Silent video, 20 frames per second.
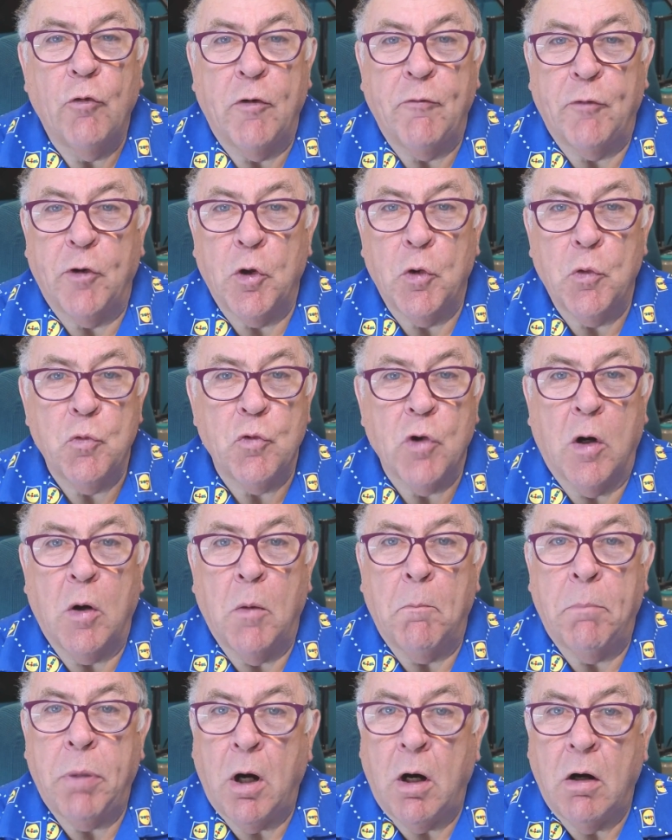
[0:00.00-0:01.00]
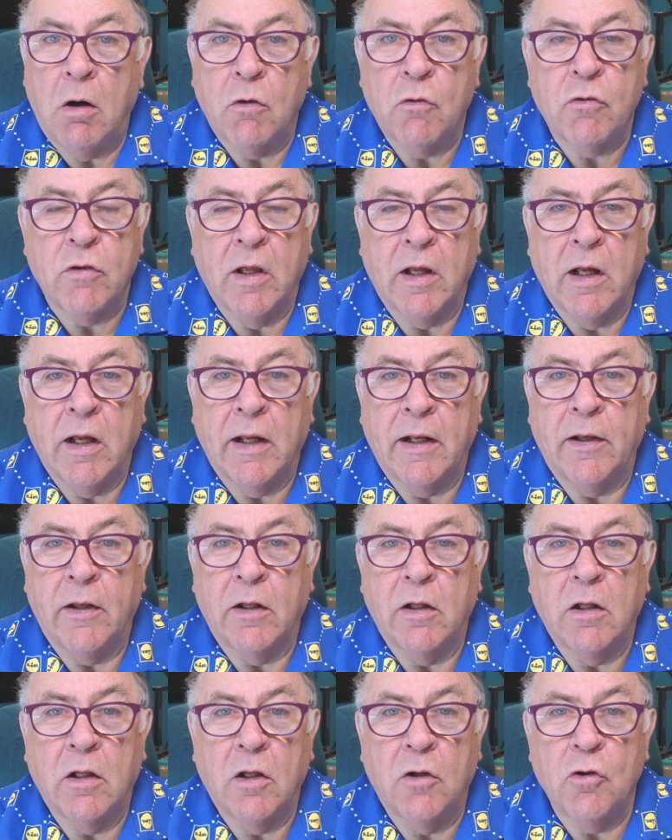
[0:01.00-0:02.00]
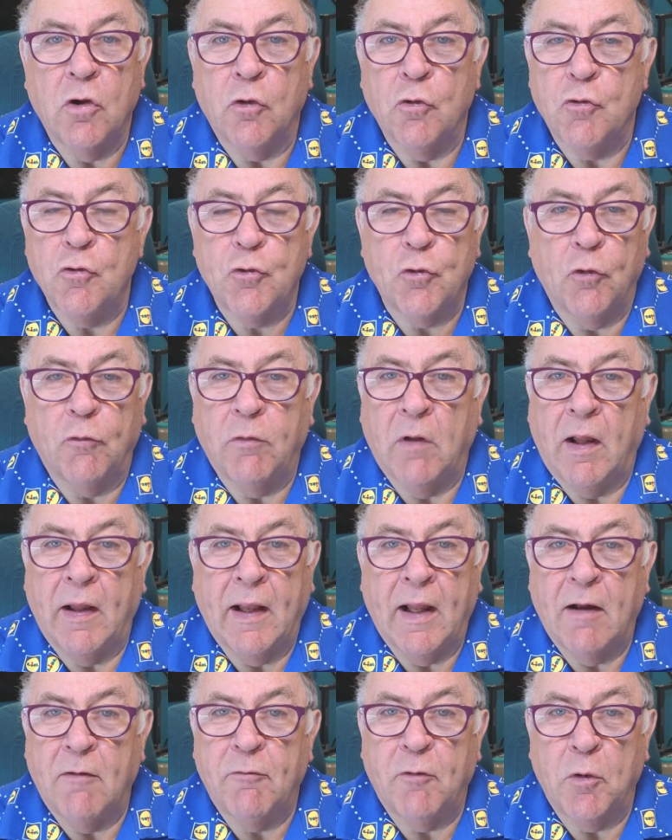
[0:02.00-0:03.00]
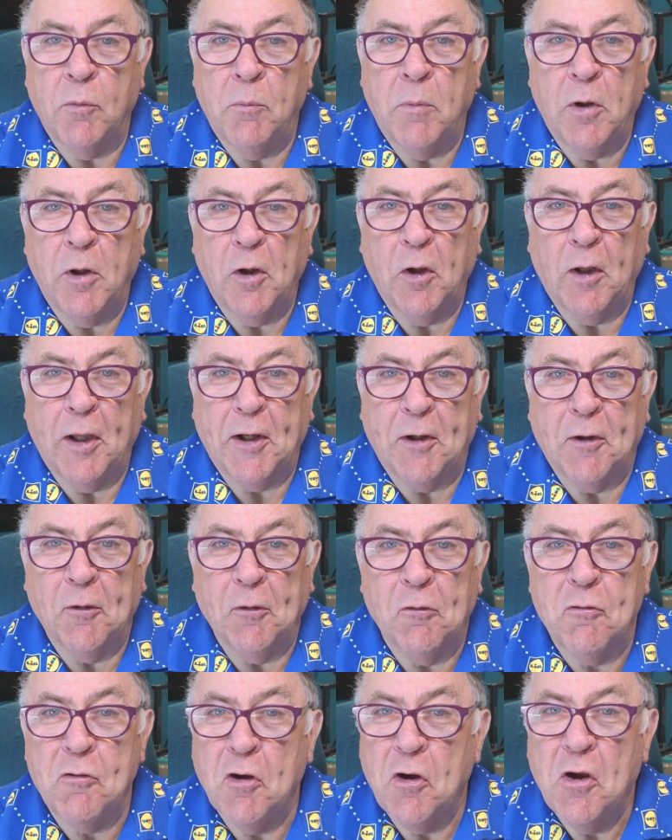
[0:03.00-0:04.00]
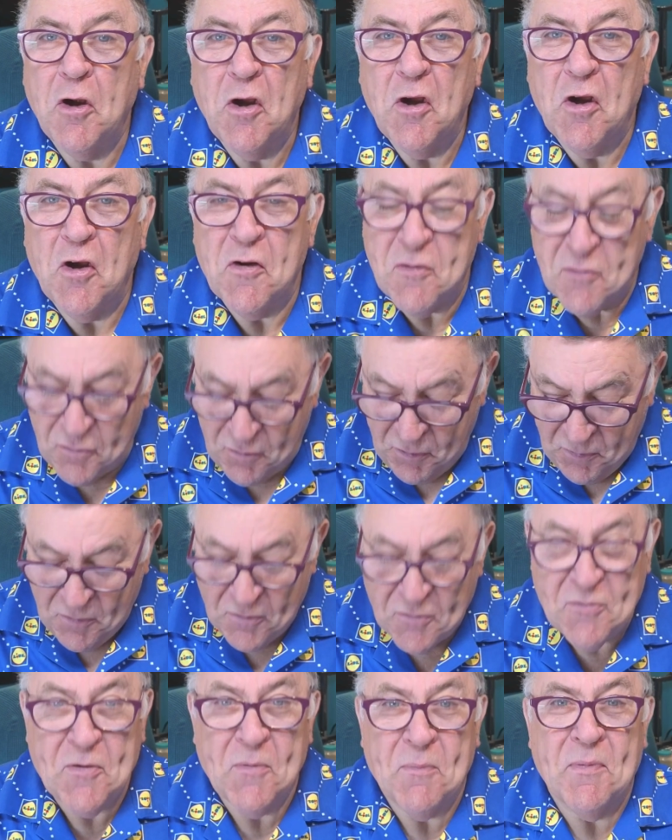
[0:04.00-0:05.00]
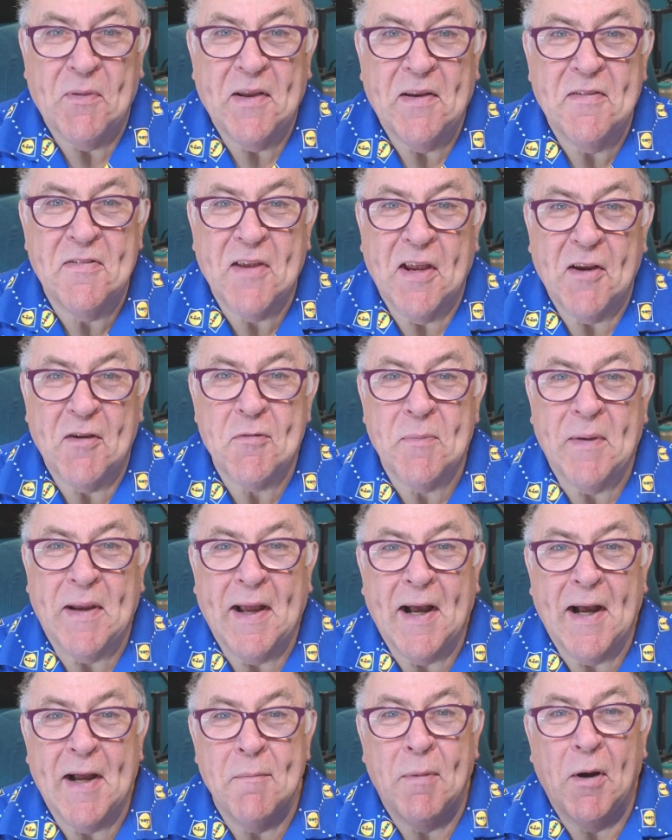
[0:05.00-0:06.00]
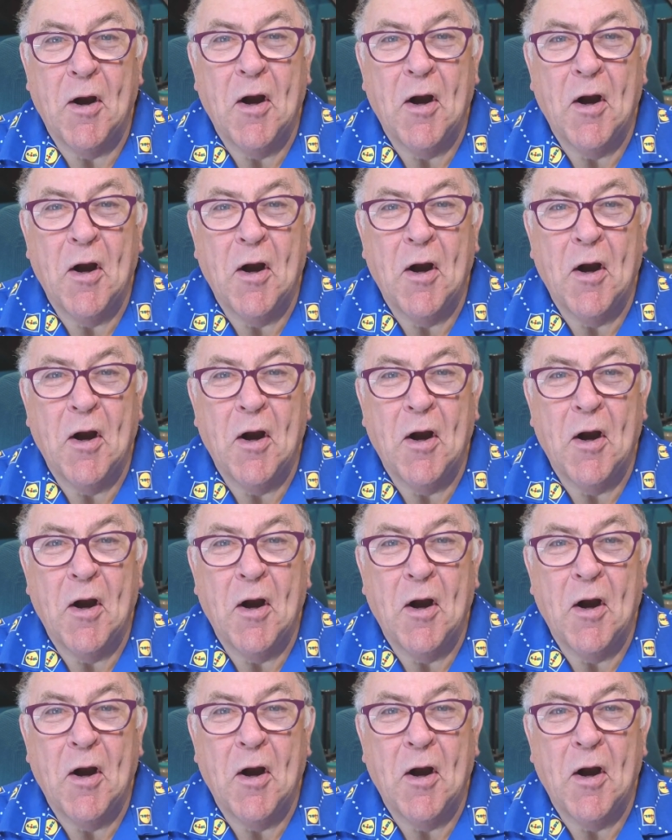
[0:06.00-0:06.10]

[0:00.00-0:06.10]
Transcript: reviews on Parkside and stuff like that from Lidl's as soon as something takes me eye.